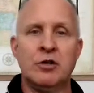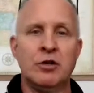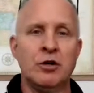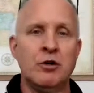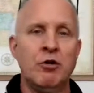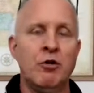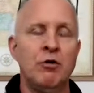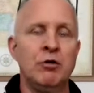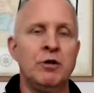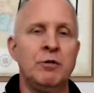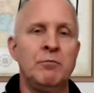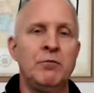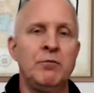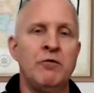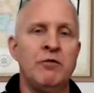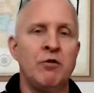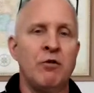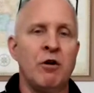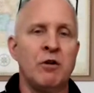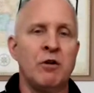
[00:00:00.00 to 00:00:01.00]
You can only
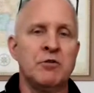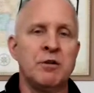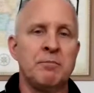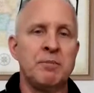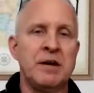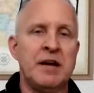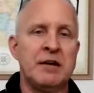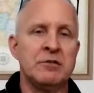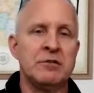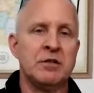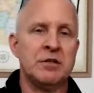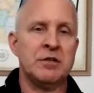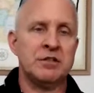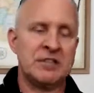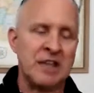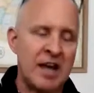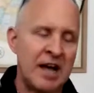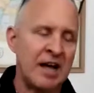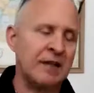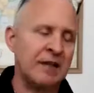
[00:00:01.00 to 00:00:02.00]
move your arms up and out to the
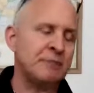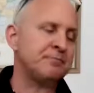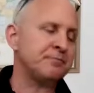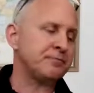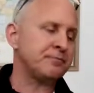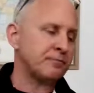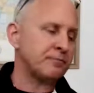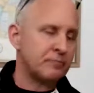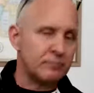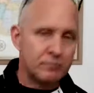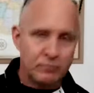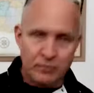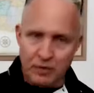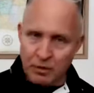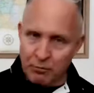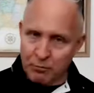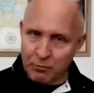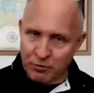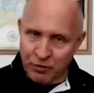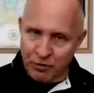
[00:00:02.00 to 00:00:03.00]
side,
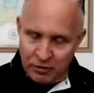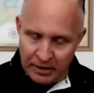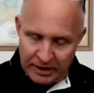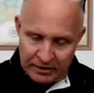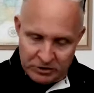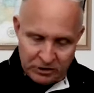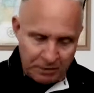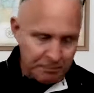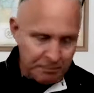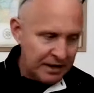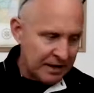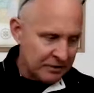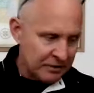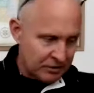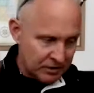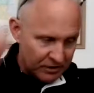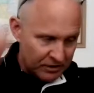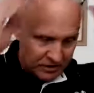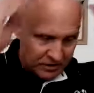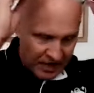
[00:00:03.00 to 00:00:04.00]
move your legs up and
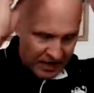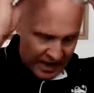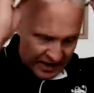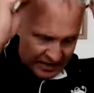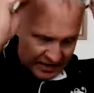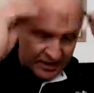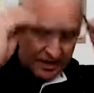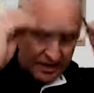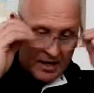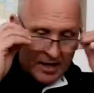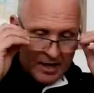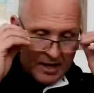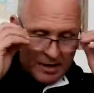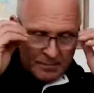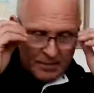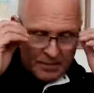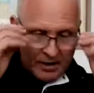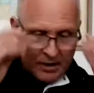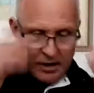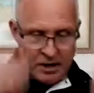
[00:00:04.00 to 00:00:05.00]
out to the side.
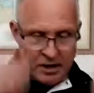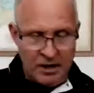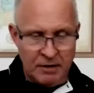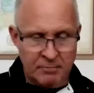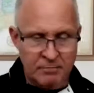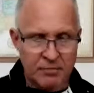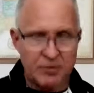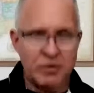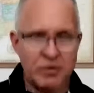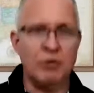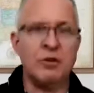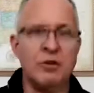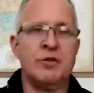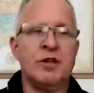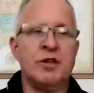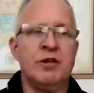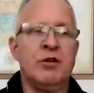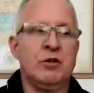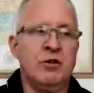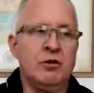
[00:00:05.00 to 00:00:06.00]
Um, the only
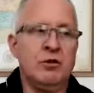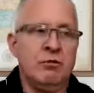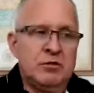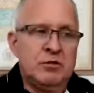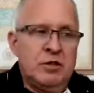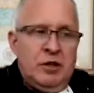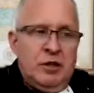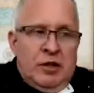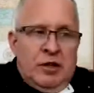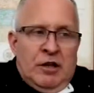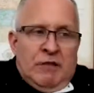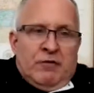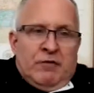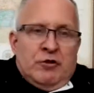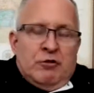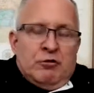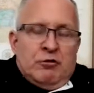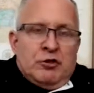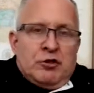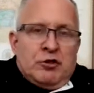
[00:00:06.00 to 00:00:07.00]
thing you can do is
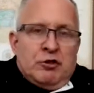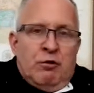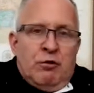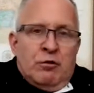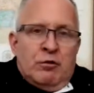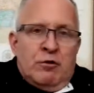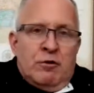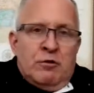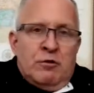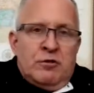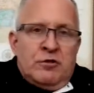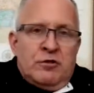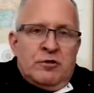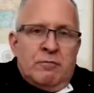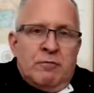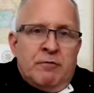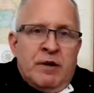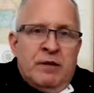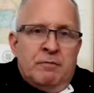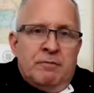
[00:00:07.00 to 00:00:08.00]
lift your
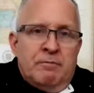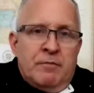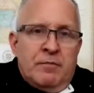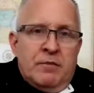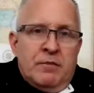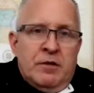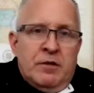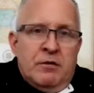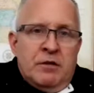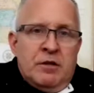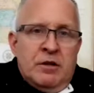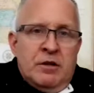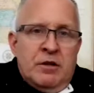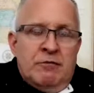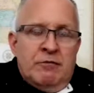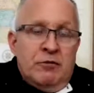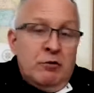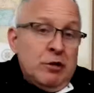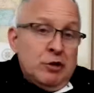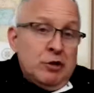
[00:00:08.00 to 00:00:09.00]
shoulders, right? you can
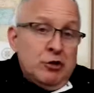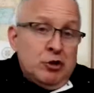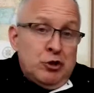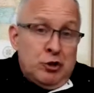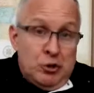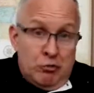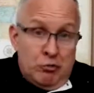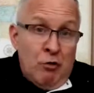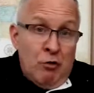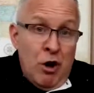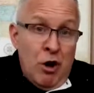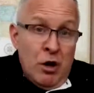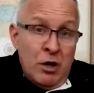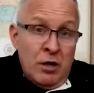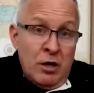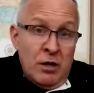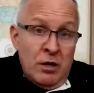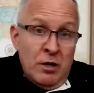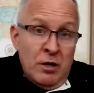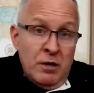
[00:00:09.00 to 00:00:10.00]
lift, you can
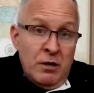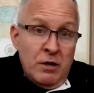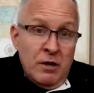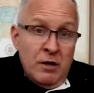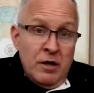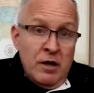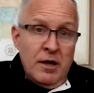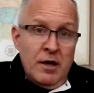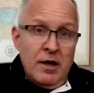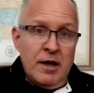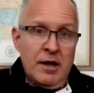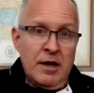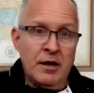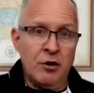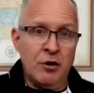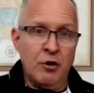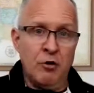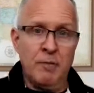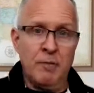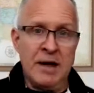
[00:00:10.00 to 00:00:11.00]
shrug
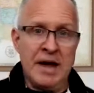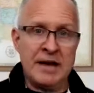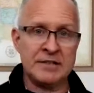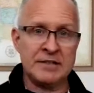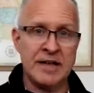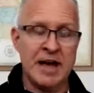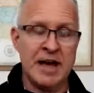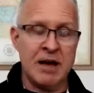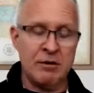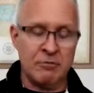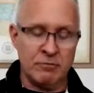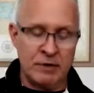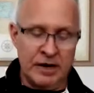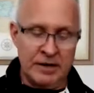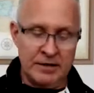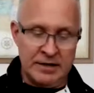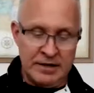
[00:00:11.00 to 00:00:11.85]
and go back down, right?